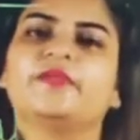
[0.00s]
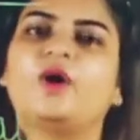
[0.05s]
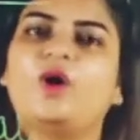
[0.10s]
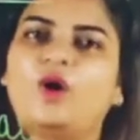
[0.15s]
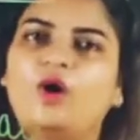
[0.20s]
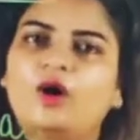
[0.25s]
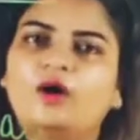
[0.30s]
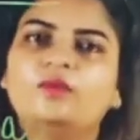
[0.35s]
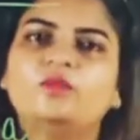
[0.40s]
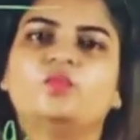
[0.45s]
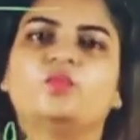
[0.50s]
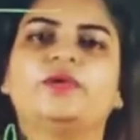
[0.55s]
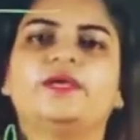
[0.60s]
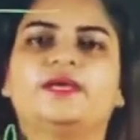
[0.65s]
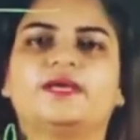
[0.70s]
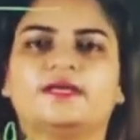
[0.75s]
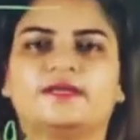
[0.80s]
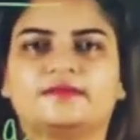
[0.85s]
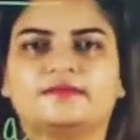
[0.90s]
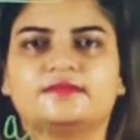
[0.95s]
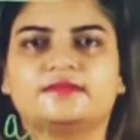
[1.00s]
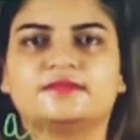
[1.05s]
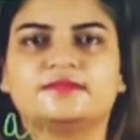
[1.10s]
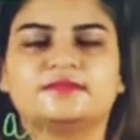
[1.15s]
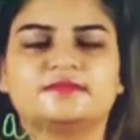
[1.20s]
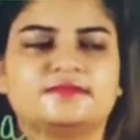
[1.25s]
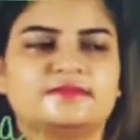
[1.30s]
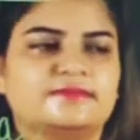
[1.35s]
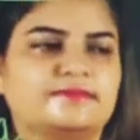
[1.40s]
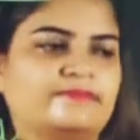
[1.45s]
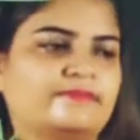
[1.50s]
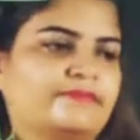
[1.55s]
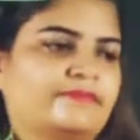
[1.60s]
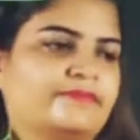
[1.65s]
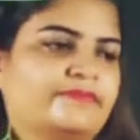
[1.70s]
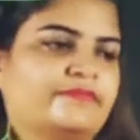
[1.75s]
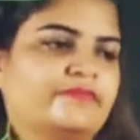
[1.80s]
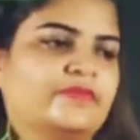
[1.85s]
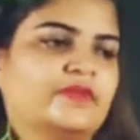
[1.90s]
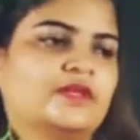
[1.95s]
On weekend.
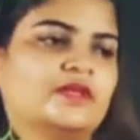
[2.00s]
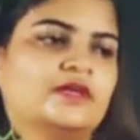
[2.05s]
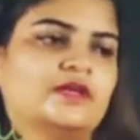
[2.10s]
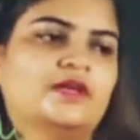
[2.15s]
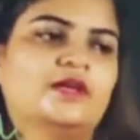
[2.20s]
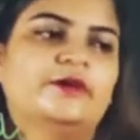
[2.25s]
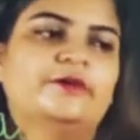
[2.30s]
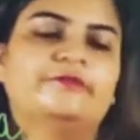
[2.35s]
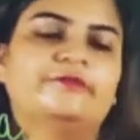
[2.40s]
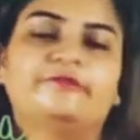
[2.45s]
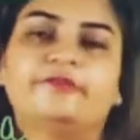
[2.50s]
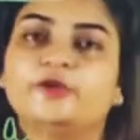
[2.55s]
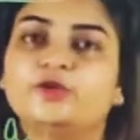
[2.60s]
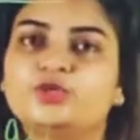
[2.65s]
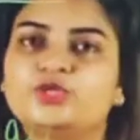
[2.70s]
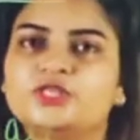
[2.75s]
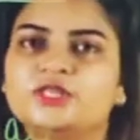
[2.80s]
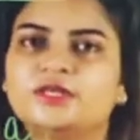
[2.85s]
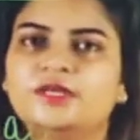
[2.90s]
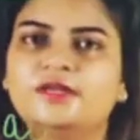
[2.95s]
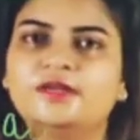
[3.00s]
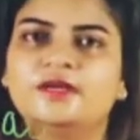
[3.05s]
Future.